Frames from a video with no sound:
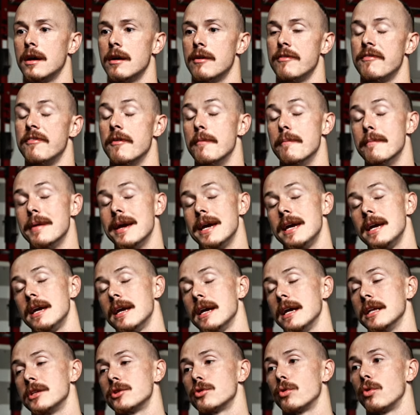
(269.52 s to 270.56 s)
For me,
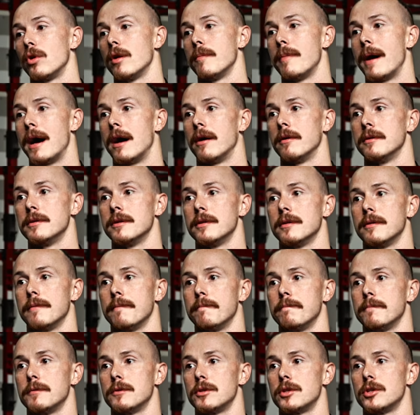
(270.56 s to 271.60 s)
it's all about
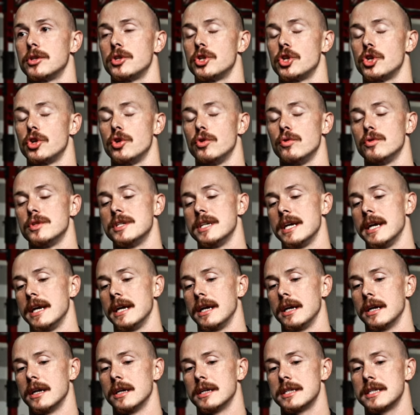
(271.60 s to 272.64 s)

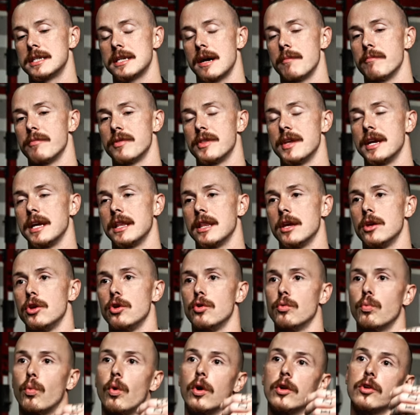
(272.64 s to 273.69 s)
choosing something that
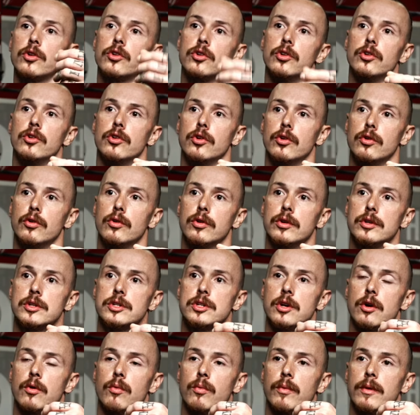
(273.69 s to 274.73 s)
you want to do.
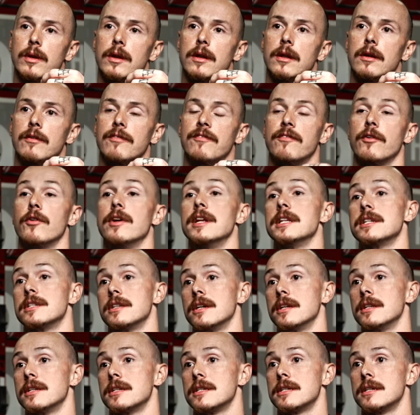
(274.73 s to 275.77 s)
So for
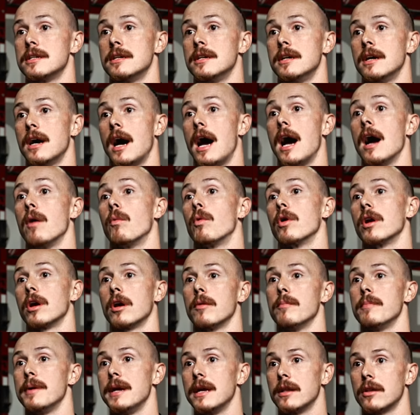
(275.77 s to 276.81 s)
instance, I want to
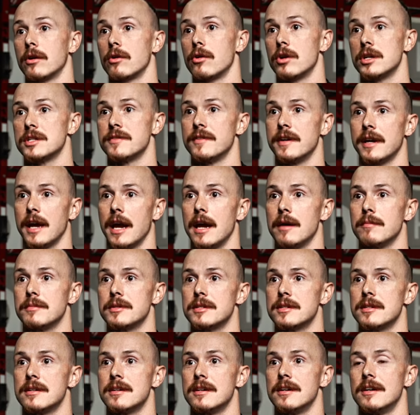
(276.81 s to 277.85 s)
compete at the CrossFit
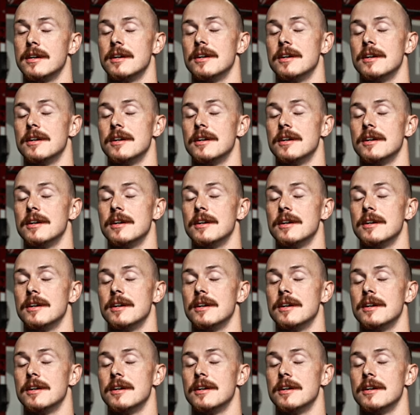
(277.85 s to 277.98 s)
Games.